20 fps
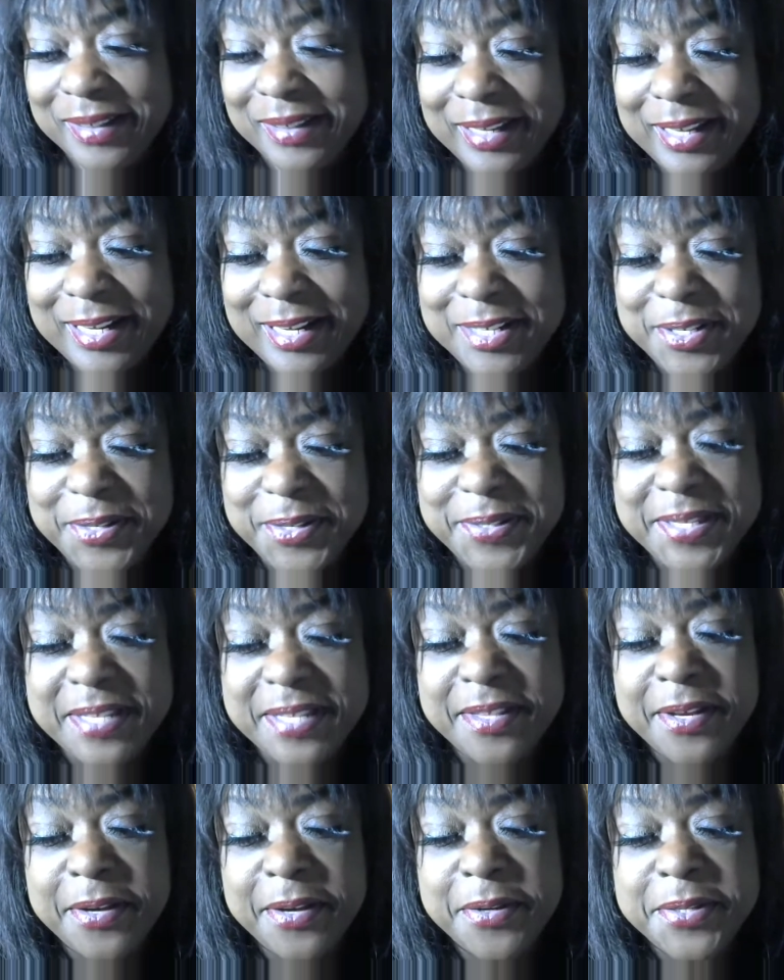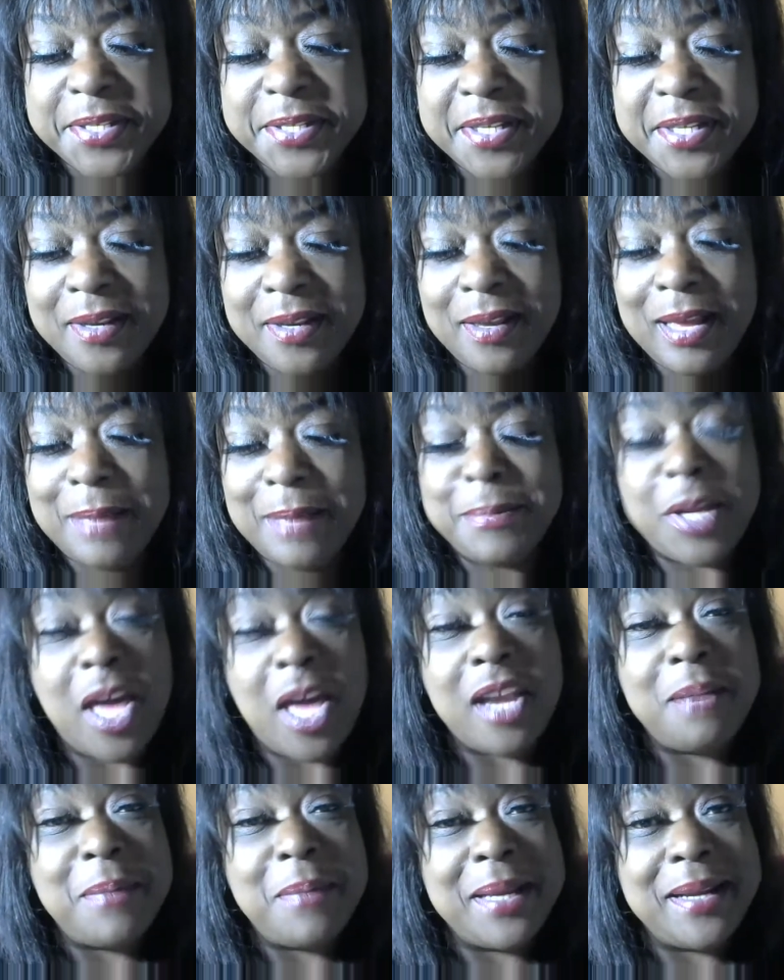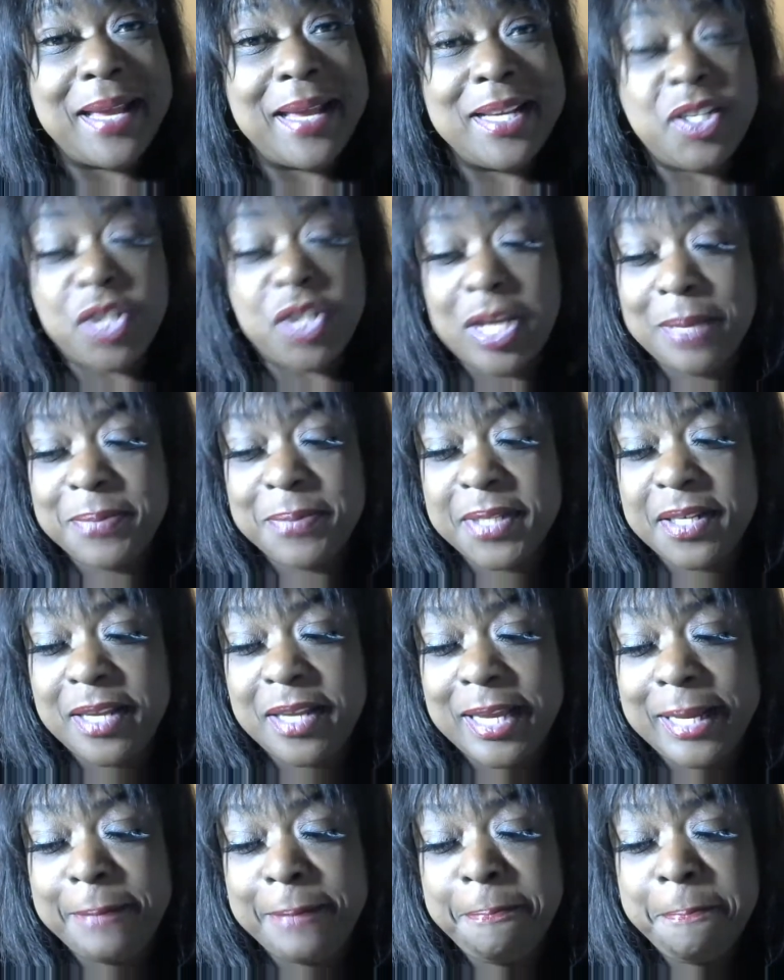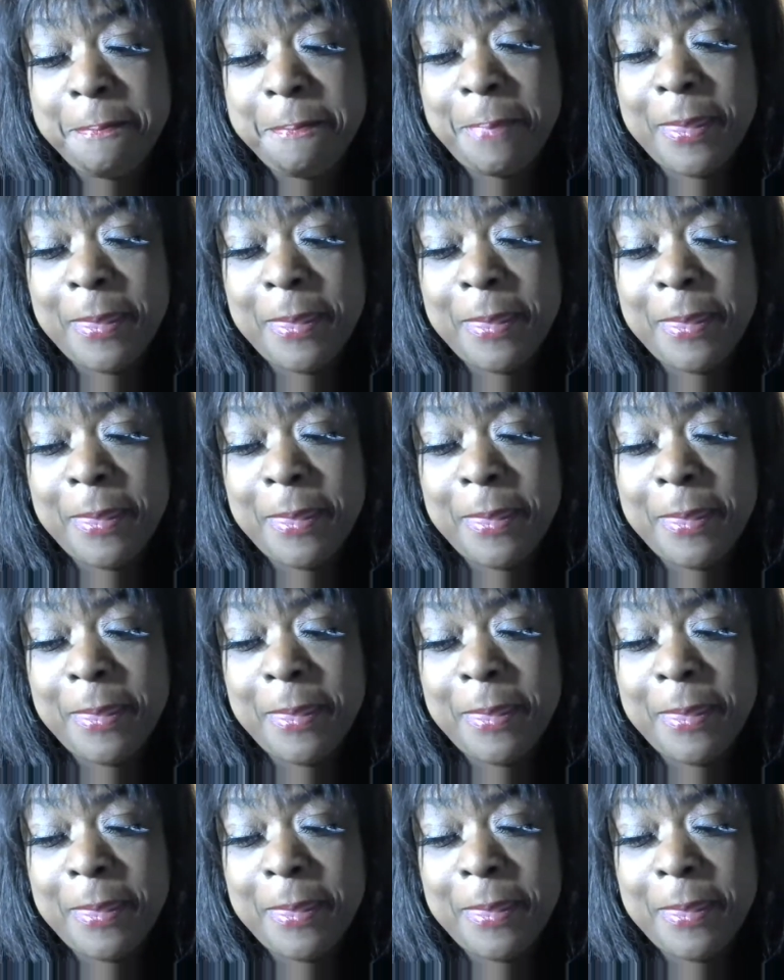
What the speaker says: I do see those. I'm not on my night job tonight.